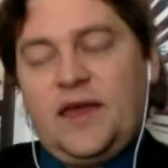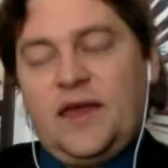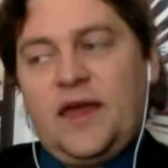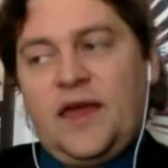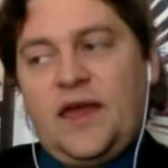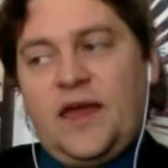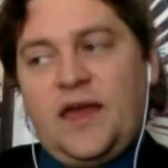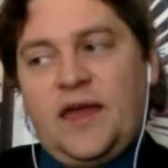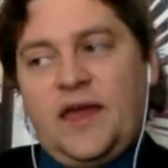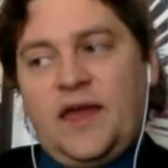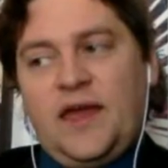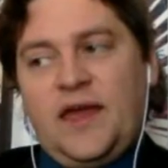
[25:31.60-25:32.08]

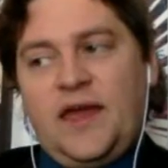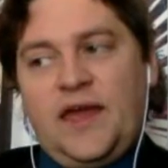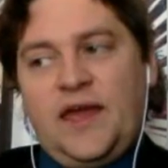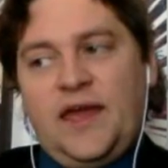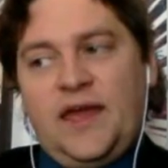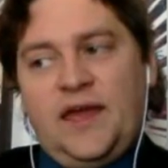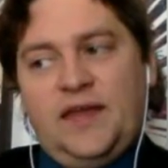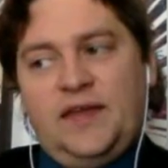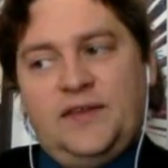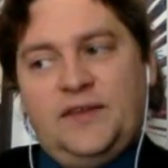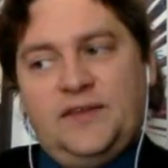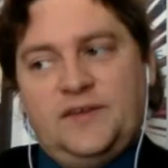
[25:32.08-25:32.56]

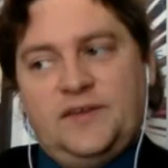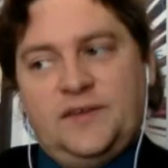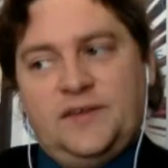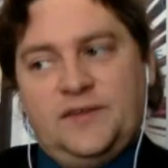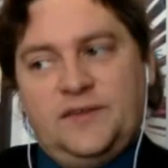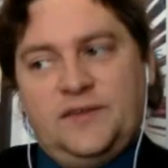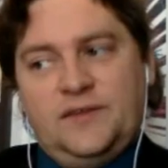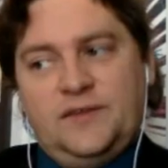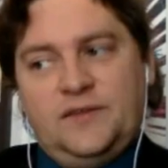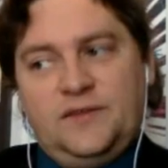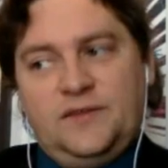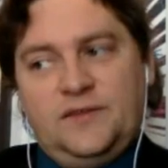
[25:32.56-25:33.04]
and
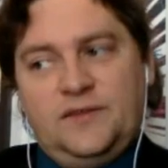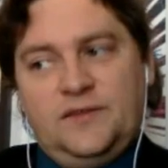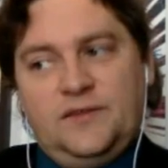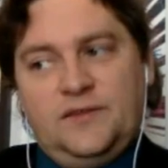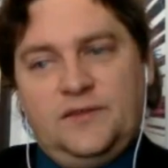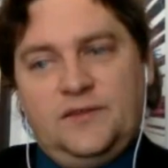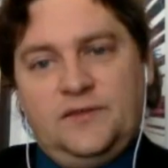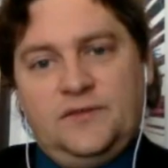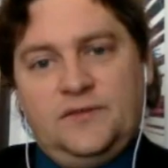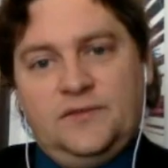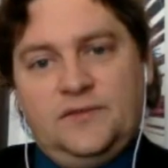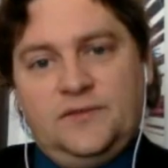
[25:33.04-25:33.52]

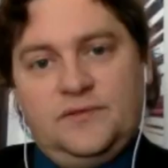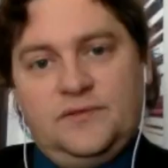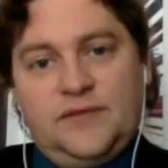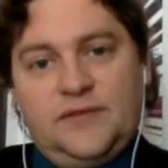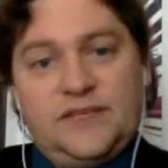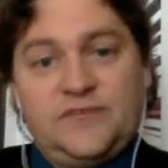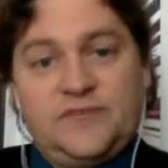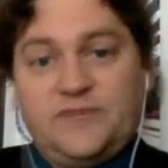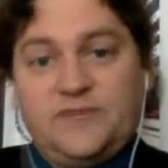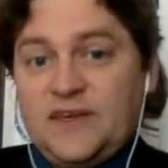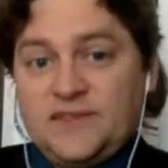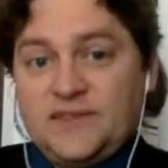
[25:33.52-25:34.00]
let's
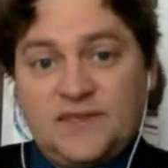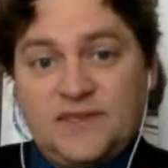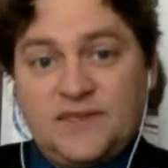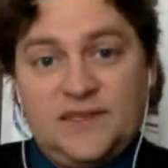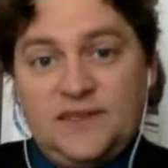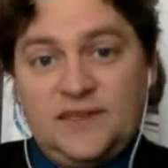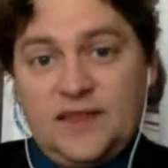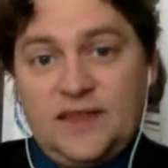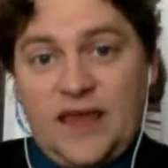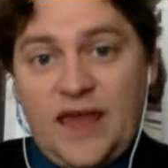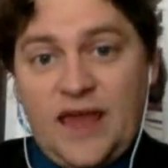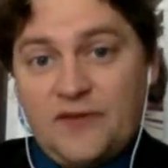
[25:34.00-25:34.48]
face
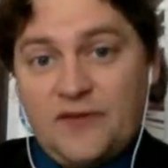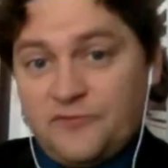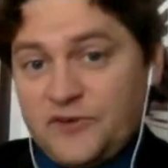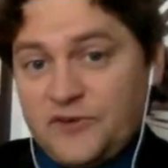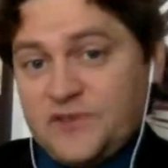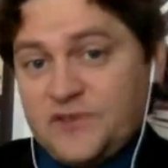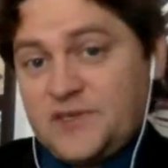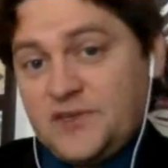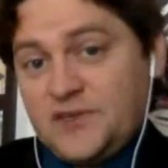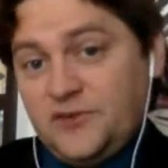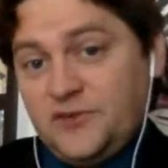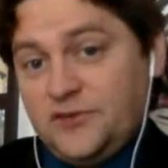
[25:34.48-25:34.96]
it, every
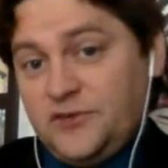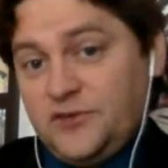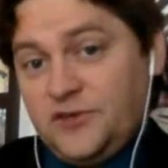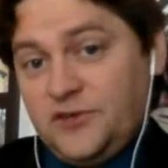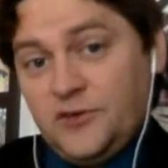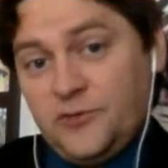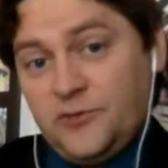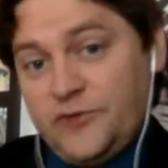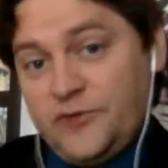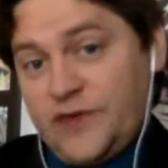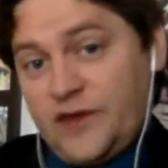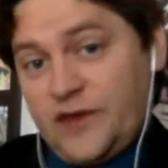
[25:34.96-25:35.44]
single
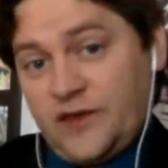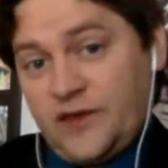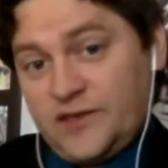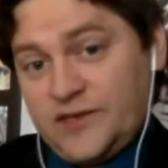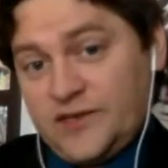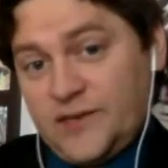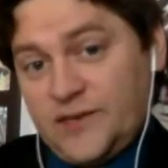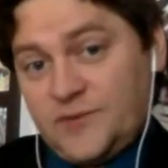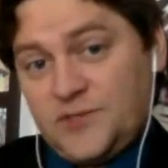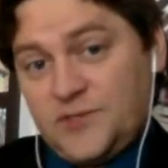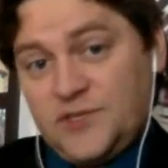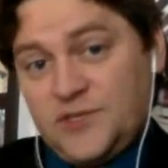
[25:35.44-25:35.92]
year without
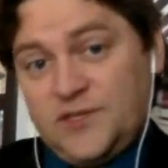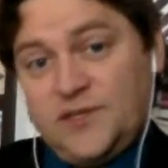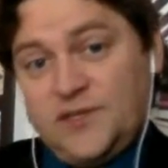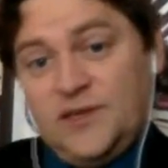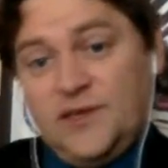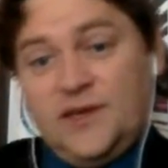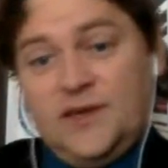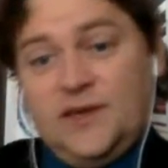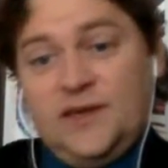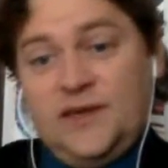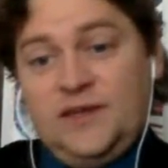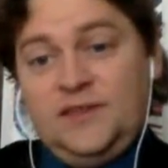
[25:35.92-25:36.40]
exception,
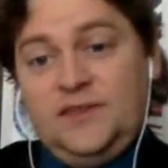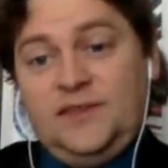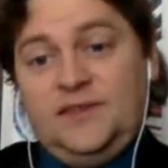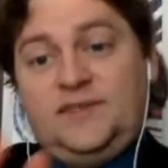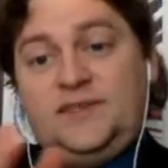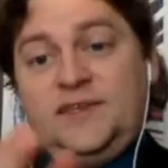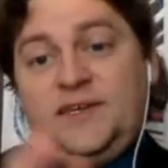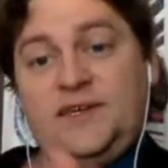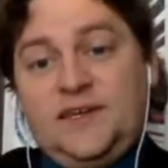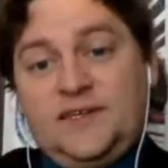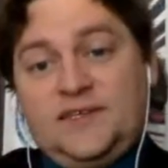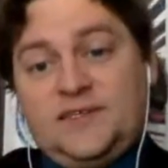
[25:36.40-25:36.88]
the
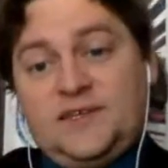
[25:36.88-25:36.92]
tickets are